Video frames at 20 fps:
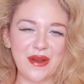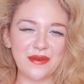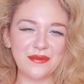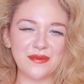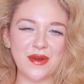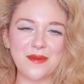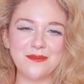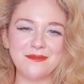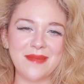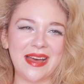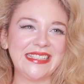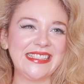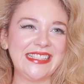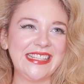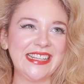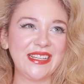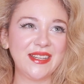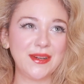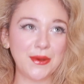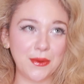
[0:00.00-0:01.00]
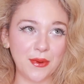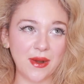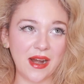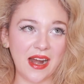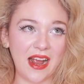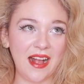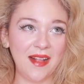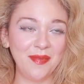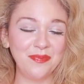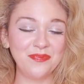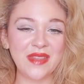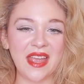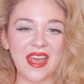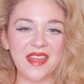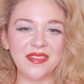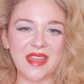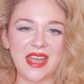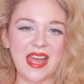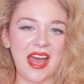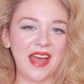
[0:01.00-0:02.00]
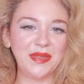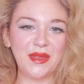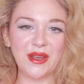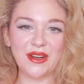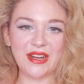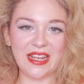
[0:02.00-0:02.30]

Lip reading: romantic aura. They had their